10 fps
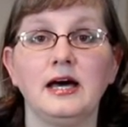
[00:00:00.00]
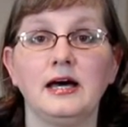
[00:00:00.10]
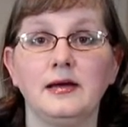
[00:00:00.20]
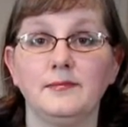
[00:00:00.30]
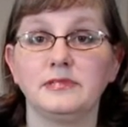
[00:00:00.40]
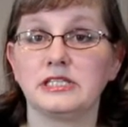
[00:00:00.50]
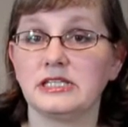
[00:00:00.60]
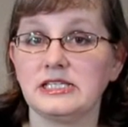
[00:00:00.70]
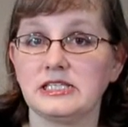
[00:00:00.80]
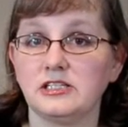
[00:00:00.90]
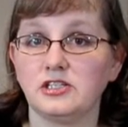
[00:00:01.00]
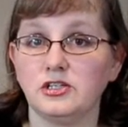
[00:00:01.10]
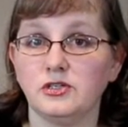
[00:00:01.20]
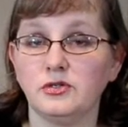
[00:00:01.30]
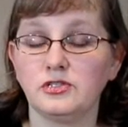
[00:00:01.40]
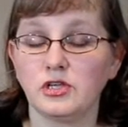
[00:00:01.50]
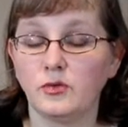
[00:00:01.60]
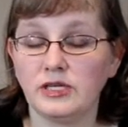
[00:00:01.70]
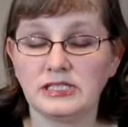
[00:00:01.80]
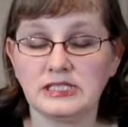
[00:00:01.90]
to listen to. So
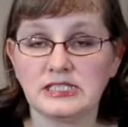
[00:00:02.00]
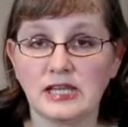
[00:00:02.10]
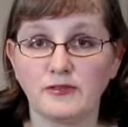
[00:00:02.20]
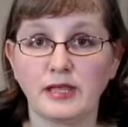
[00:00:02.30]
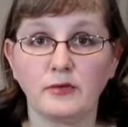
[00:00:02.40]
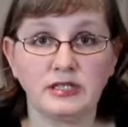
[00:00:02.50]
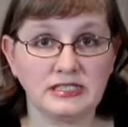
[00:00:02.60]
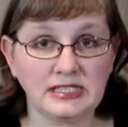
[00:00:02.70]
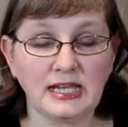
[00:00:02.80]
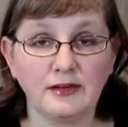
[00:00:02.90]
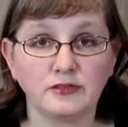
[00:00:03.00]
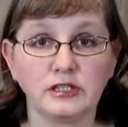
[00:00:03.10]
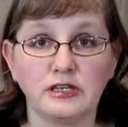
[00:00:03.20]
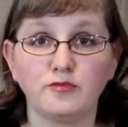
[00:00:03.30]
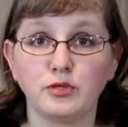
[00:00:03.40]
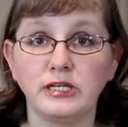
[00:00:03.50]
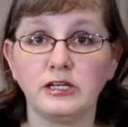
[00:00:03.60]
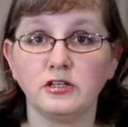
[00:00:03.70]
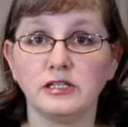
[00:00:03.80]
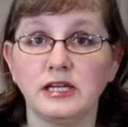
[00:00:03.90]
we did stay for that. We did have to leave
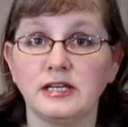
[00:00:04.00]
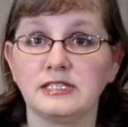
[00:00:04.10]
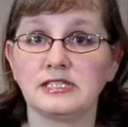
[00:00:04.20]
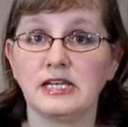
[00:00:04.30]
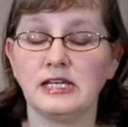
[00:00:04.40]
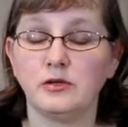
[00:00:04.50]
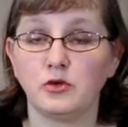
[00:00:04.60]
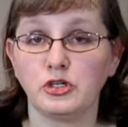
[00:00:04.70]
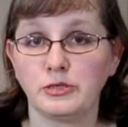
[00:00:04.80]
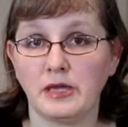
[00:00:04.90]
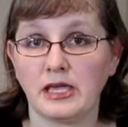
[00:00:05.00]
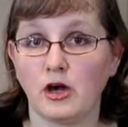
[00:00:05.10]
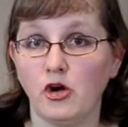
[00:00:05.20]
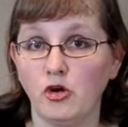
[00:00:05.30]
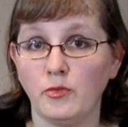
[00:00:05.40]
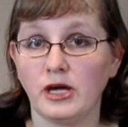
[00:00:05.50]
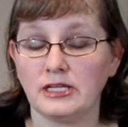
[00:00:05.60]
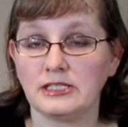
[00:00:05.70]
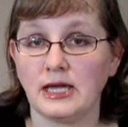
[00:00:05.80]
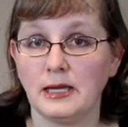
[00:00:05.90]
pretty early on Sunday in order to make it home
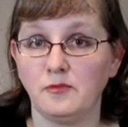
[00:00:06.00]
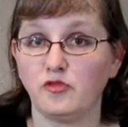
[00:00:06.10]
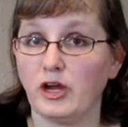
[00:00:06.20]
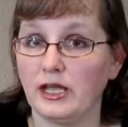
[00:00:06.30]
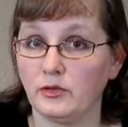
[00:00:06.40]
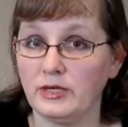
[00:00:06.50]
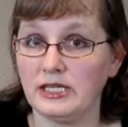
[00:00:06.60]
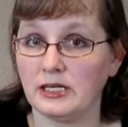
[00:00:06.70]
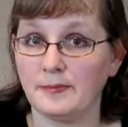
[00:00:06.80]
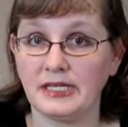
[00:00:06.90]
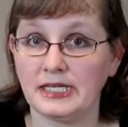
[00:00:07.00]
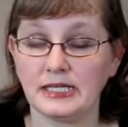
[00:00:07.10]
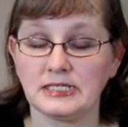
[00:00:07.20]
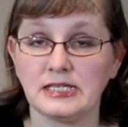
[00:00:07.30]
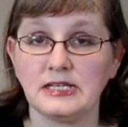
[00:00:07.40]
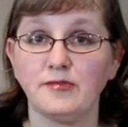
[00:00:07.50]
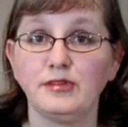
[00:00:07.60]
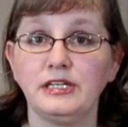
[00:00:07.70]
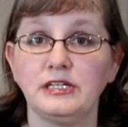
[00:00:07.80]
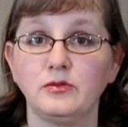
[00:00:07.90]
on time for Halloween on Monday, because I
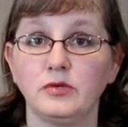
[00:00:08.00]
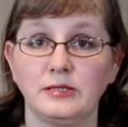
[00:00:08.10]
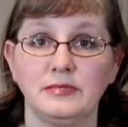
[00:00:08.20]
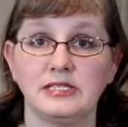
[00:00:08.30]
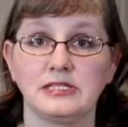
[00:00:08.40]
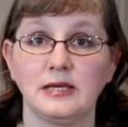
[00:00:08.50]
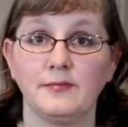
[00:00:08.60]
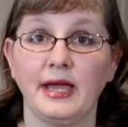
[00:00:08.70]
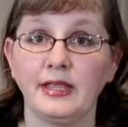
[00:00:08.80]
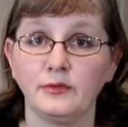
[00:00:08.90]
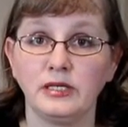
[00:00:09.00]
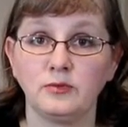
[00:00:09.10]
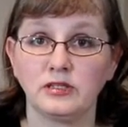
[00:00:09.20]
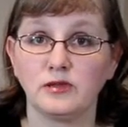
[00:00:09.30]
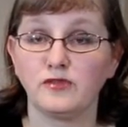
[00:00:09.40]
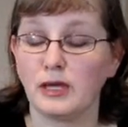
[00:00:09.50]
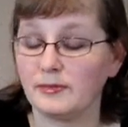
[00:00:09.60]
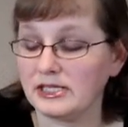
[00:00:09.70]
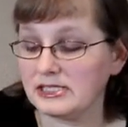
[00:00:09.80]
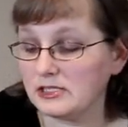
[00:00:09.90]
definitely didn't want to miss Halloween with the
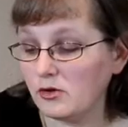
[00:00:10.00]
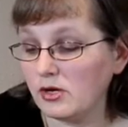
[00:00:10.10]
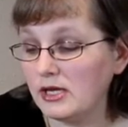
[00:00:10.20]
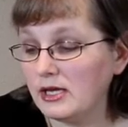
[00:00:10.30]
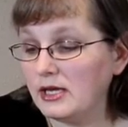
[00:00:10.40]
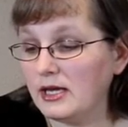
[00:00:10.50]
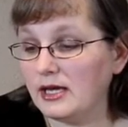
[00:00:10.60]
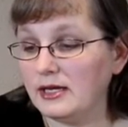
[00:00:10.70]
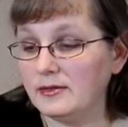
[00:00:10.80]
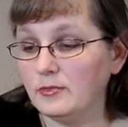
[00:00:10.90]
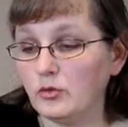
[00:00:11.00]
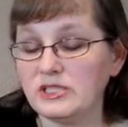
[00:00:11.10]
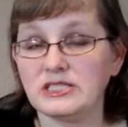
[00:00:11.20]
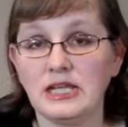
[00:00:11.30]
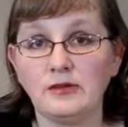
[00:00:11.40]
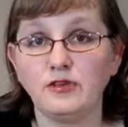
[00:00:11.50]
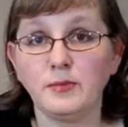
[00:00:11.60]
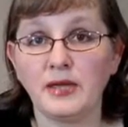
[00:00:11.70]
family. So we stayed for a